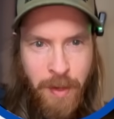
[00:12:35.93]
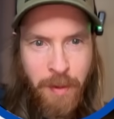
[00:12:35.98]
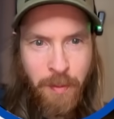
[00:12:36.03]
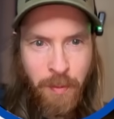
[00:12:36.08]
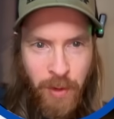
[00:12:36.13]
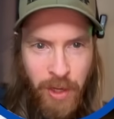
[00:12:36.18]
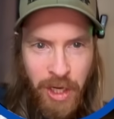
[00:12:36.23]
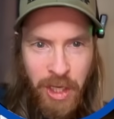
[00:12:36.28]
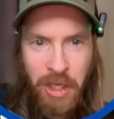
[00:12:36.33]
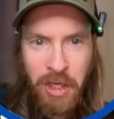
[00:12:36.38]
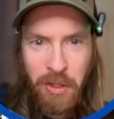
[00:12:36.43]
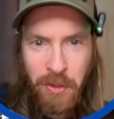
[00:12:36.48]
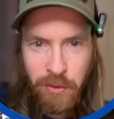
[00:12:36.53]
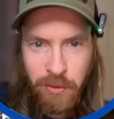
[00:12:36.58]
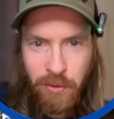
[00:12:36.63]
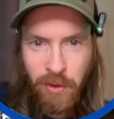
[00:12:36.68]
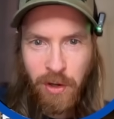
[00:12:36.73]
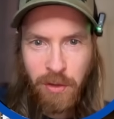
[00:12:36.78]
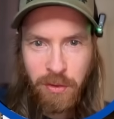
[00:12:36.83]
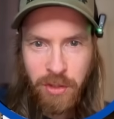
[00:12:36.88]
Pretty cool
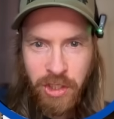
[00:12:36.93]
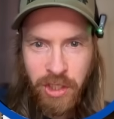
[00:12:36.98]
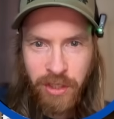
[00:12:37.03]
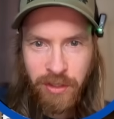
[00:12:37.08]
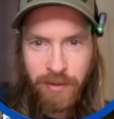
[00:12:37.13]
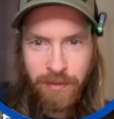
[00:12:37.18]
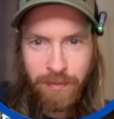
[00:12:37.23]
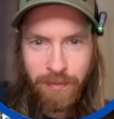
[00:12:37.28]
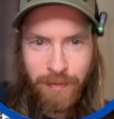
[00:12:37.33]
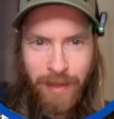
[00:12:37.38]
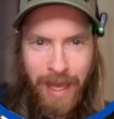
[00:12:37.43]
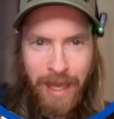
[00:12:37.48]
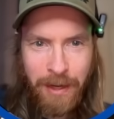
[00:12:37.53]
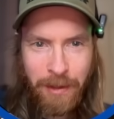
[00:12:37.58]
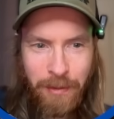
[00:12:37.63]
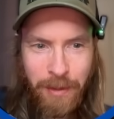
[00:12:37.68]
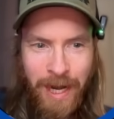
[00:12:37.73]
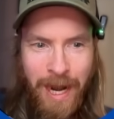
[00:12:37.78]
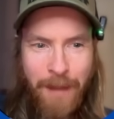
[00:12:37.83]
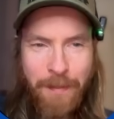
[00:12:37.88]
drone shot. I don't
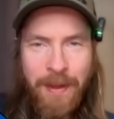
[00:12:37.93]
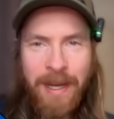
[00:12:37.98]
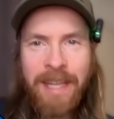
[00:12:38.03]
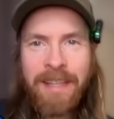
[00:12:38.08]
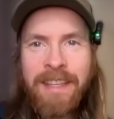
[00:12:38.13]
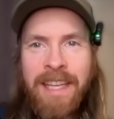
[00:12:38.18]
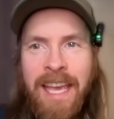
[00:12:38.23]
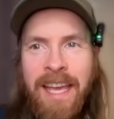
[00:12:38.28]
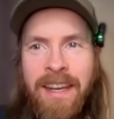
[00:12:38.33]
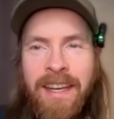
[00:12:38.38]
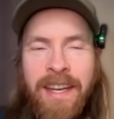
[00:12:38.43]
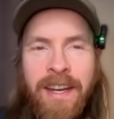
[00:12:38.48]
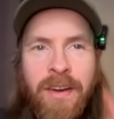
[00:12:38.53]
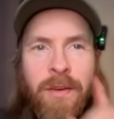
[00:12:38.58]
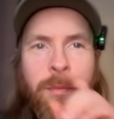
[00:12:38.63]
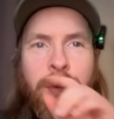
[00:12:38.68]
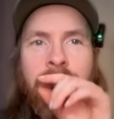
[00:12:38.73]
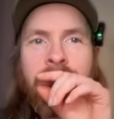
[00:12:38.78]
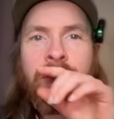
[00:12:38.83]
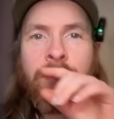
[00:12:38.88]
know what happened at the end
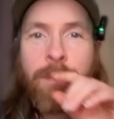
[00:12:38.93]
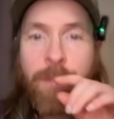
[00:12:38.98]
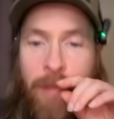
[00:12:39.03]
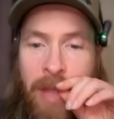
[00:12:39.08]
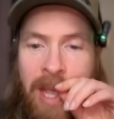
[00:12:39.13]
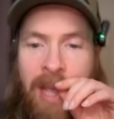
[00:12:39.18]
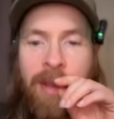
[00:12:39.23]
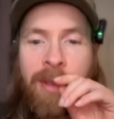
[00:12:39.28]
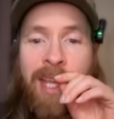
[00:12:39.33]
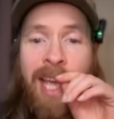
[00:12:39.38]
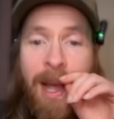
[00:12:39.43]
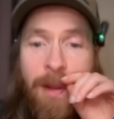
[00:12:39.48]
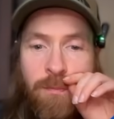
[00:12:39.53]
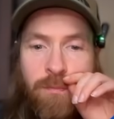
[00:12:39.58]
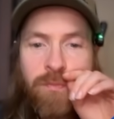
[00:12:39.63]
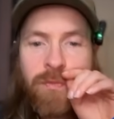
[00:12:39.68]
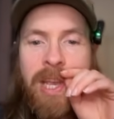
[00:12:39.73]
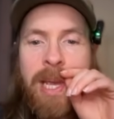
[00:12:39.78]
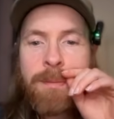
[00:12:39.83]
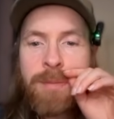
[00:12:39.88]
here, but yeah,
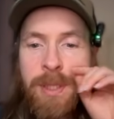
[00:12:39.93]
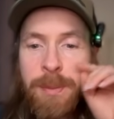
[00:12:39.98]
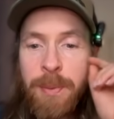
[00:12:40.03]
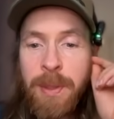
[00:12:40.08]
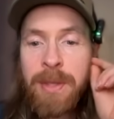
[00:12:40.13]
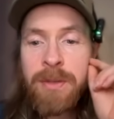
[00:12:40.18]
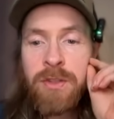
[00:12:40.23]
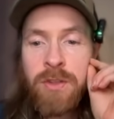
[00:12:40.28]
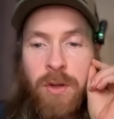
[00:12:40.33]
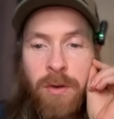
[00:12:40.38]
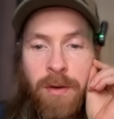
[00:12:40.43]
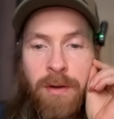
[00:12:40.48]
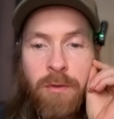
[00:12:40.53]
the M C P server